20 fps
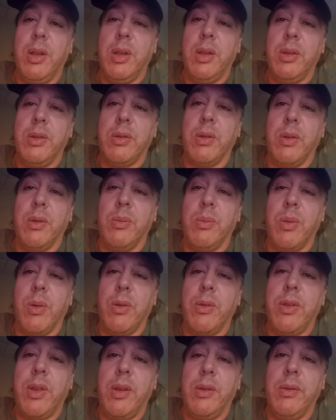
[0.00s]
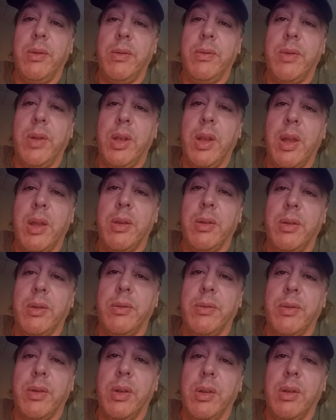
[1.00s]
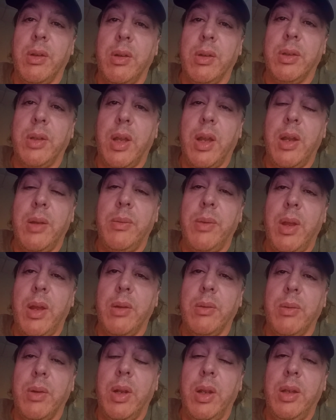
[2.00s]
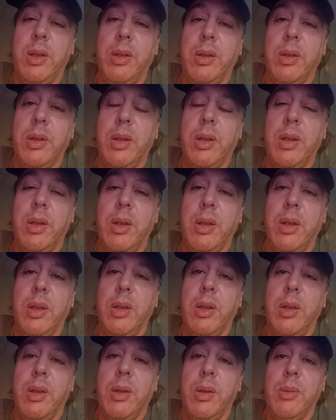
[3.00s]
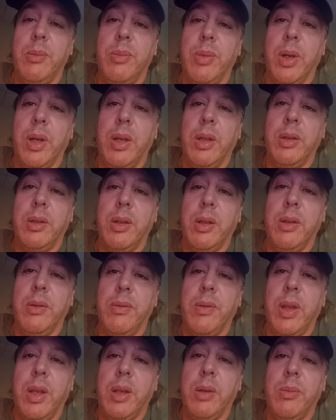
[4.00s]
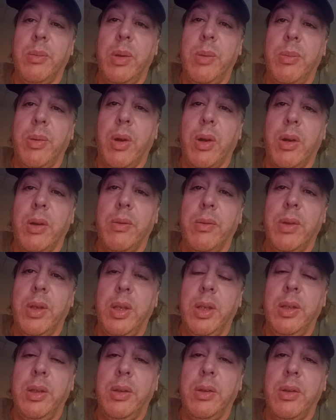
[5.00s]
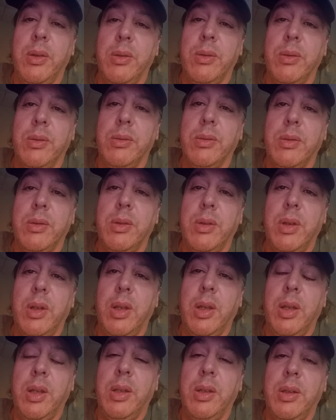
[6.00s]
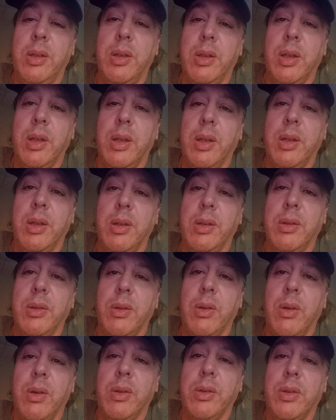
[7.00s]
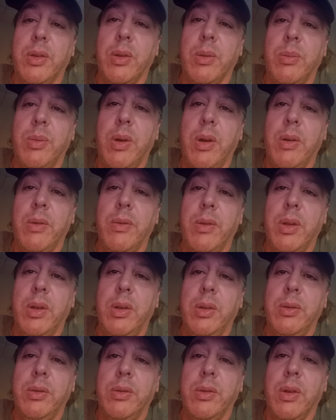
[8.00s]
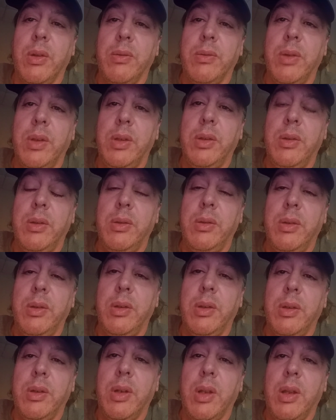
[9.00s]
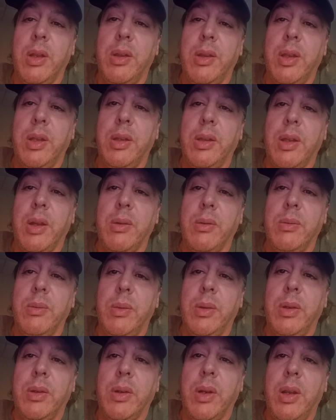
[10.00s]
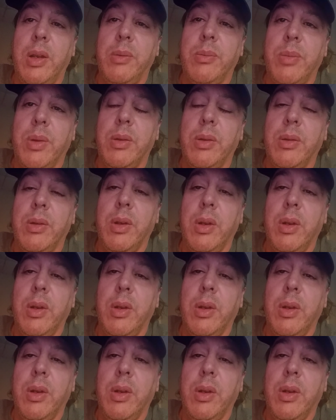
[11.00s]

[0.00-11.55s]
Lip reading: sort of both, they lived together for a long time that way. But if they could be part of the EU and also part of the new Soviet Union, I think that would be great. But,